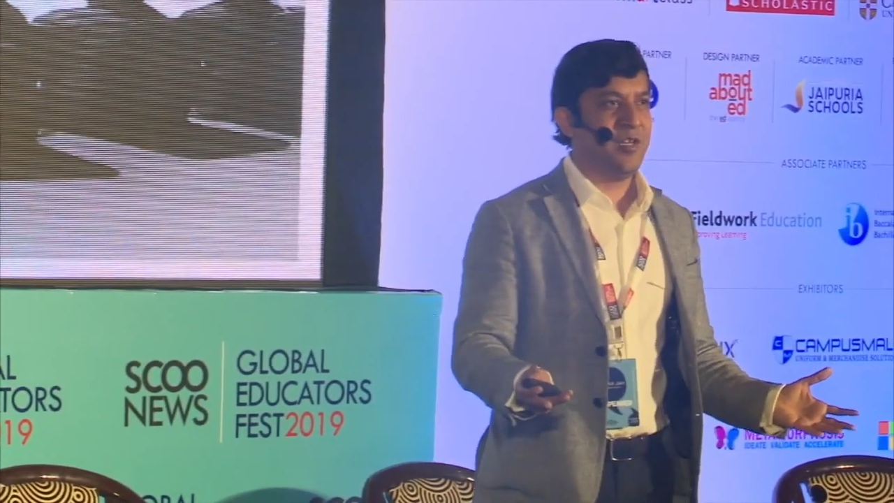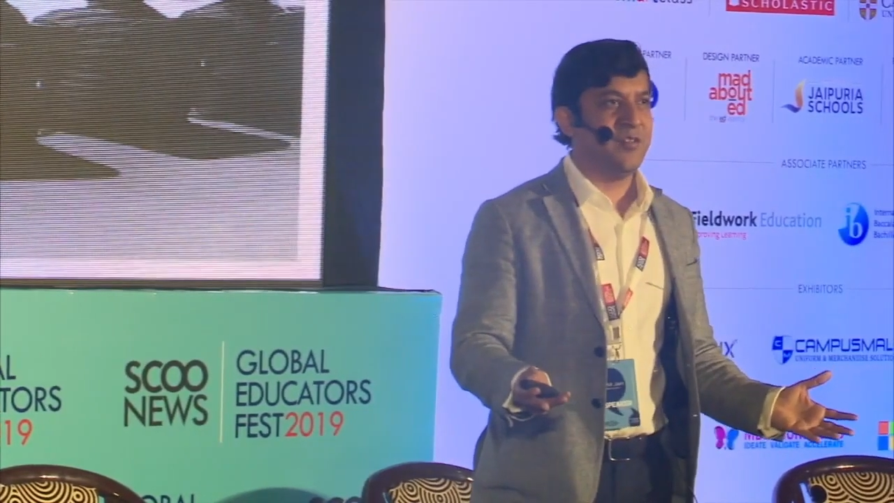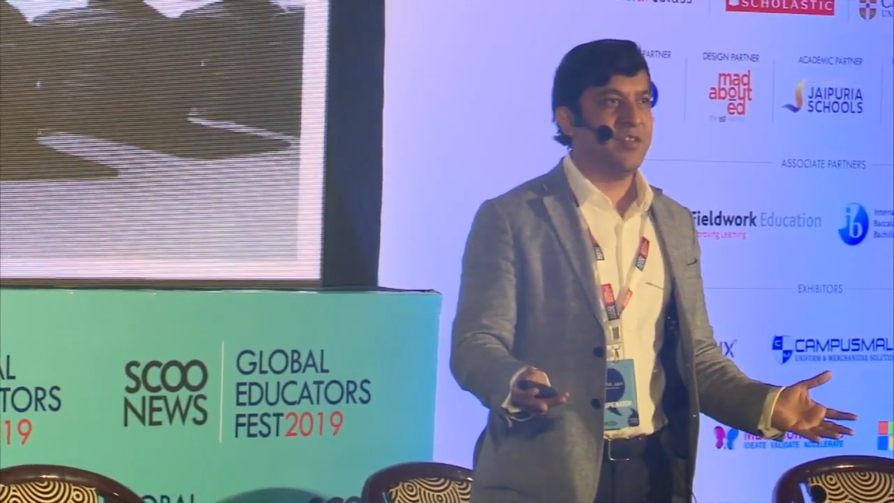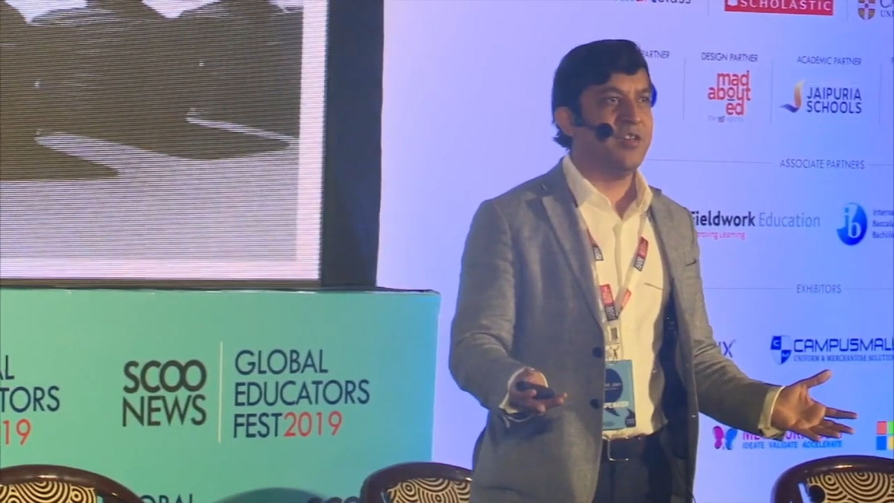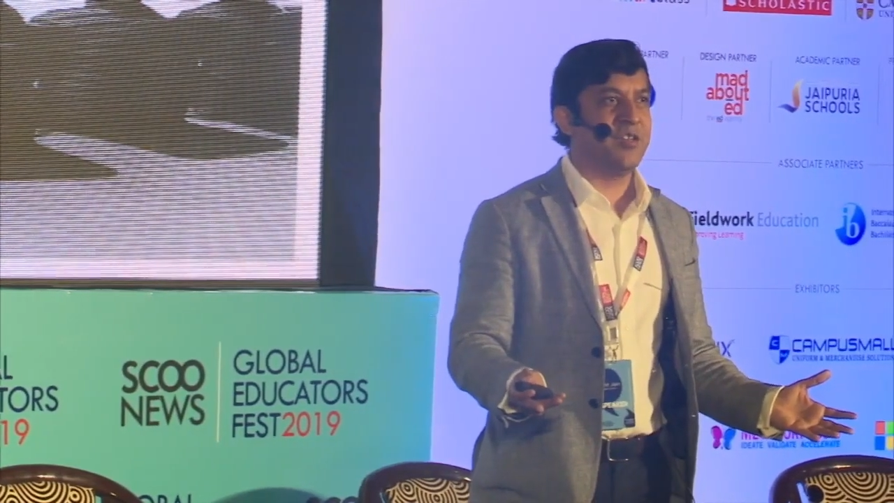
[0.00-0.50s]

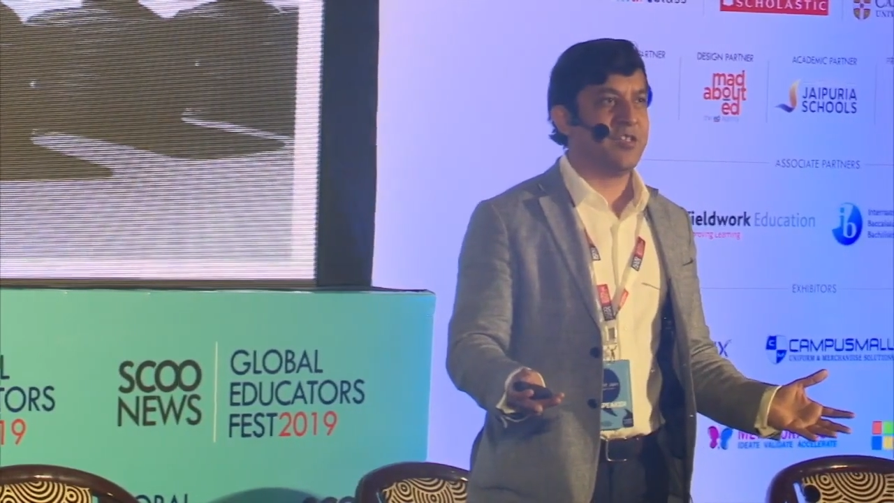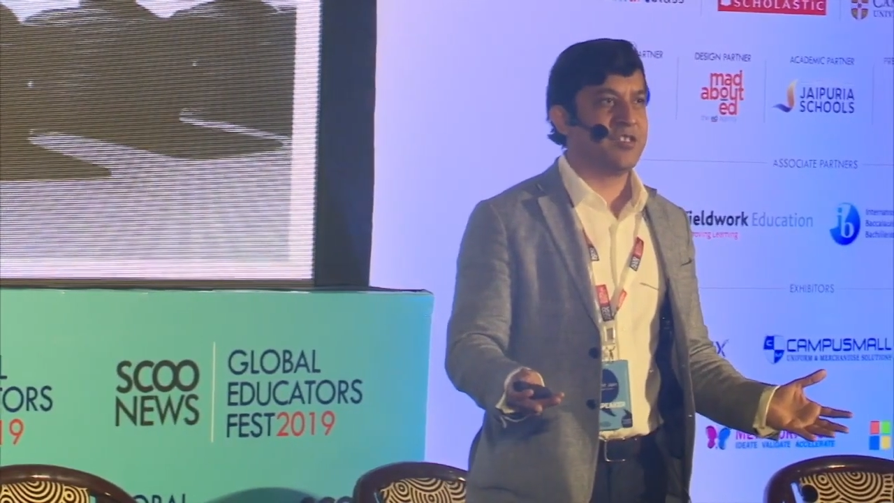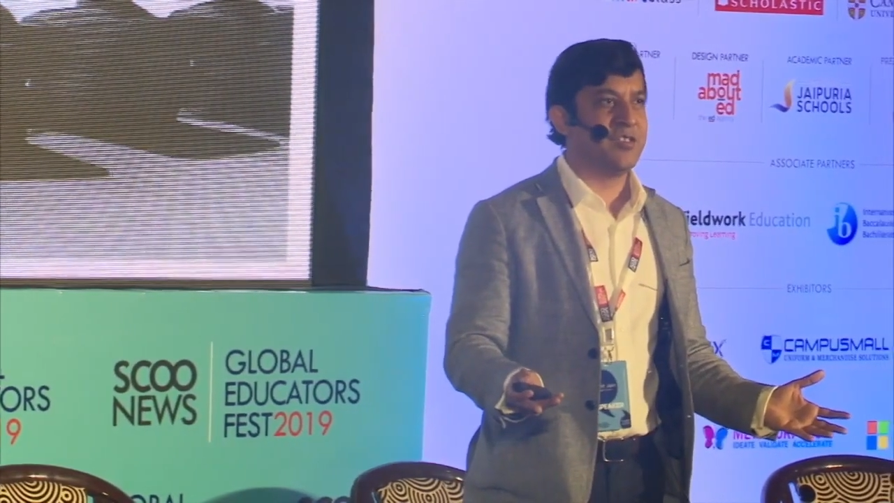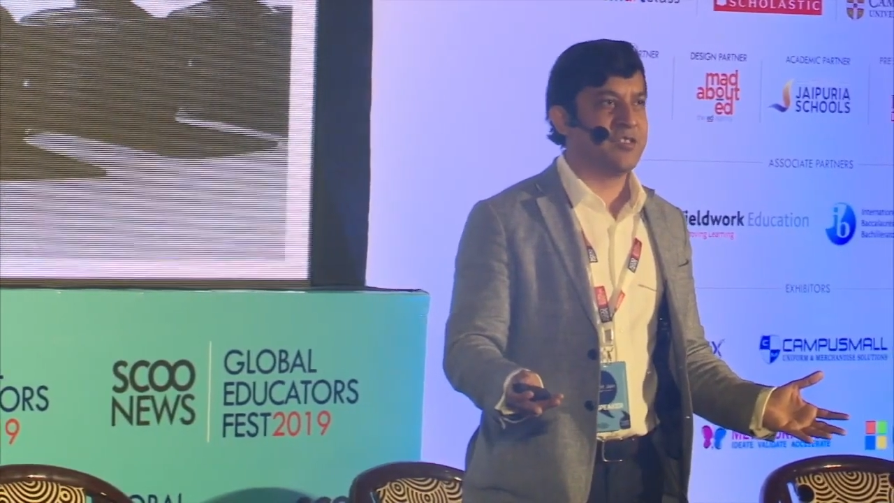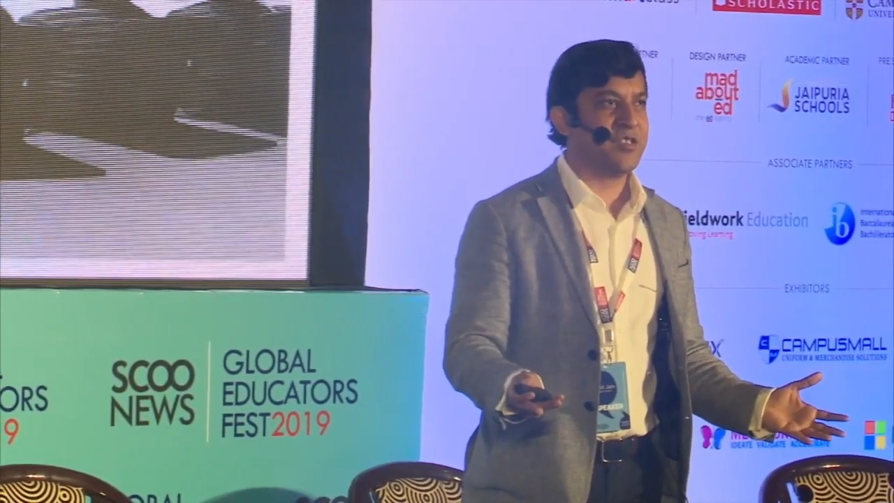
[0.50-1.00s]
in the
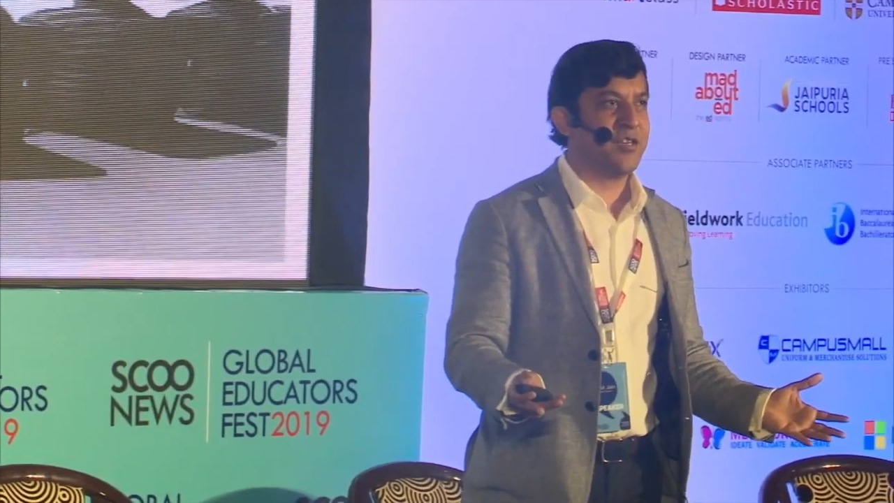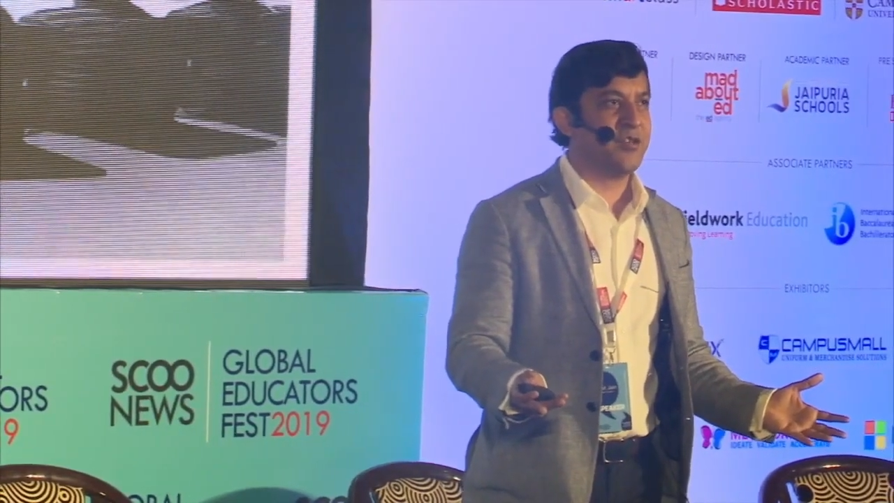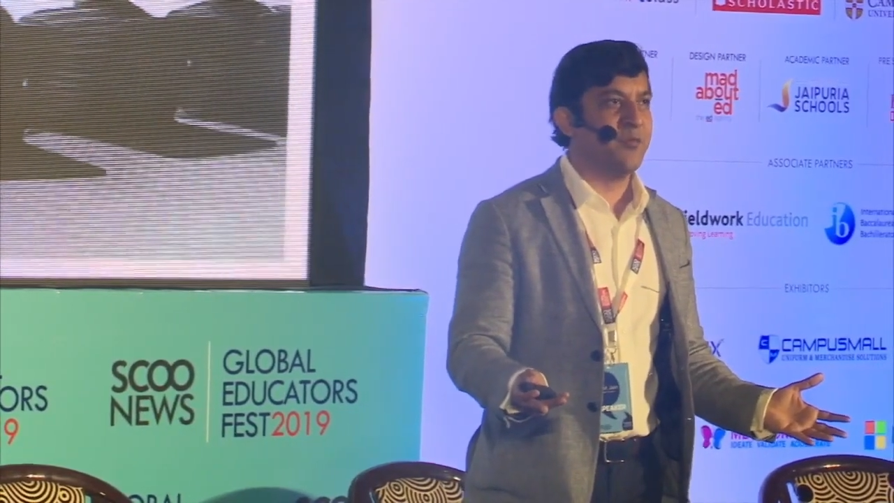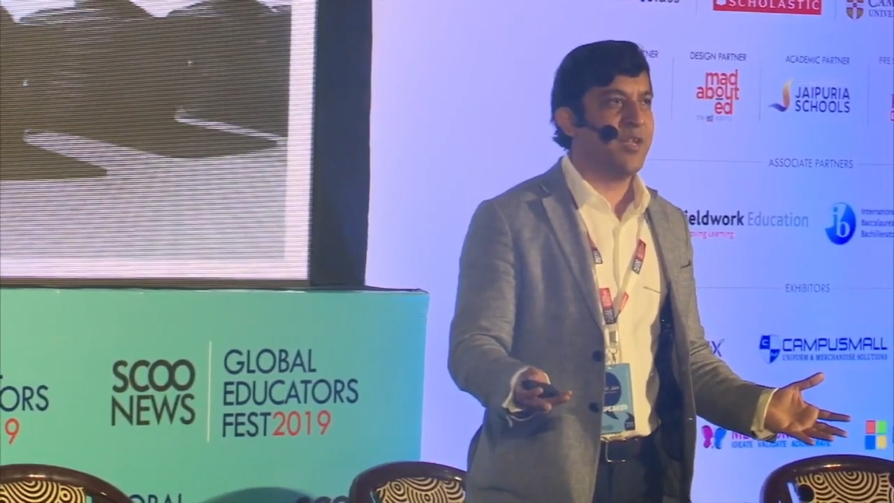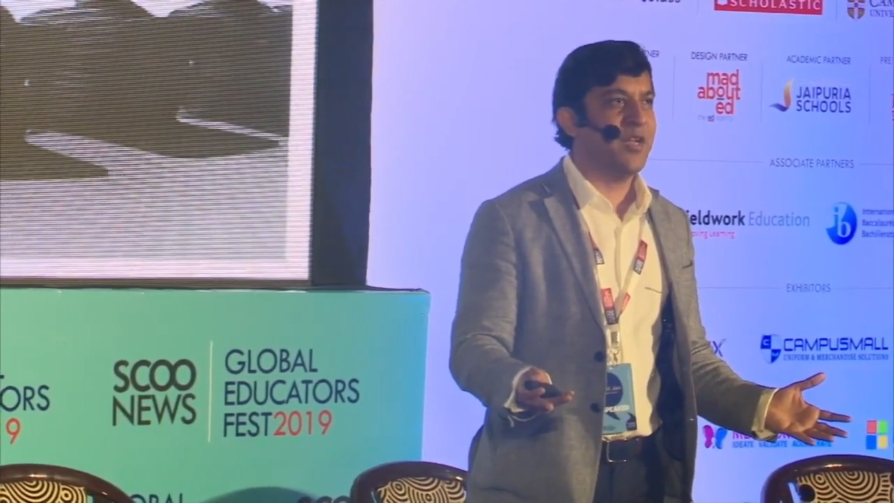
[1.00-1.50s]
decisions that
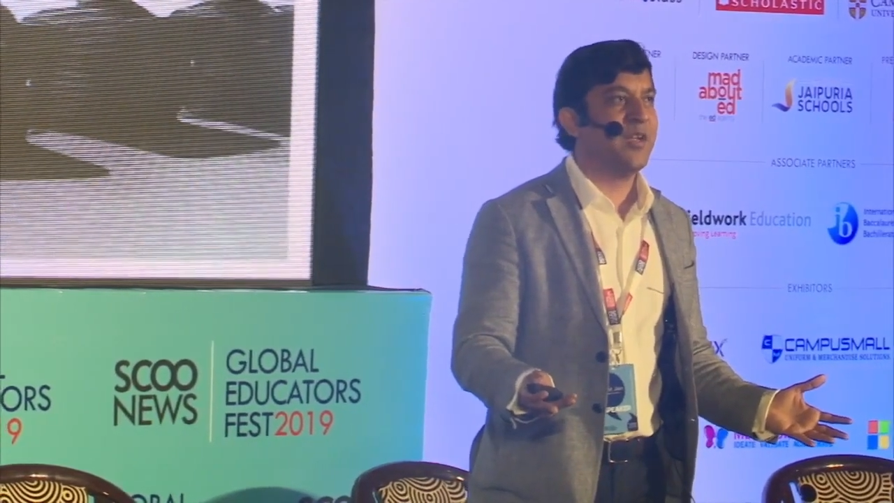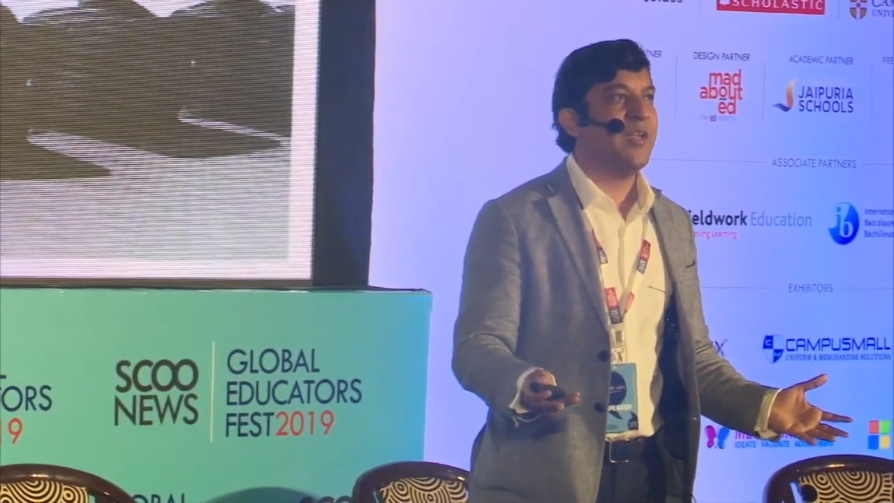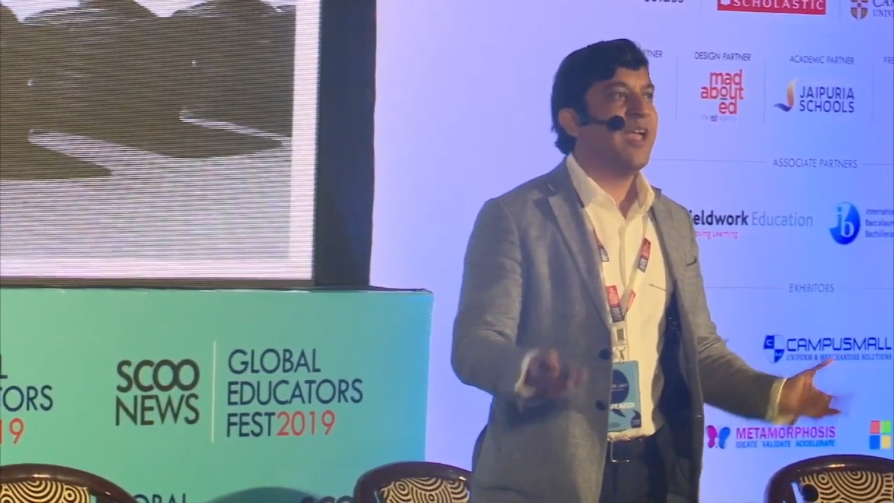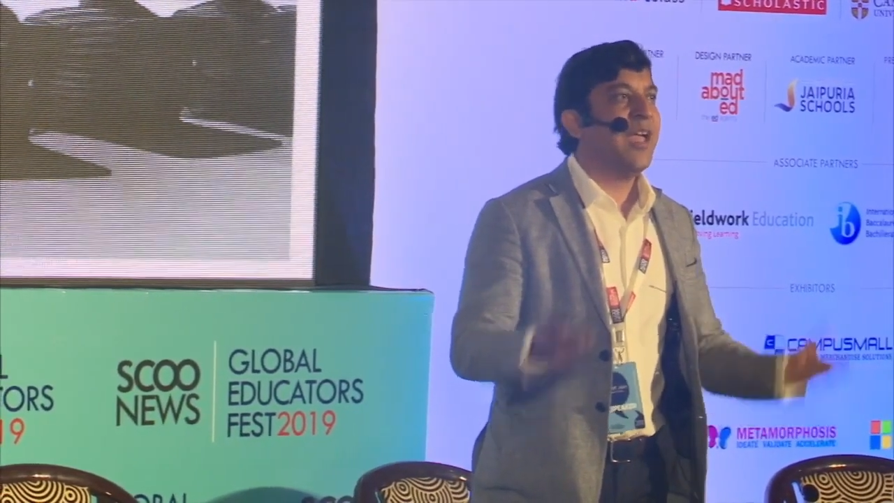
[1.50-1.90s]
you make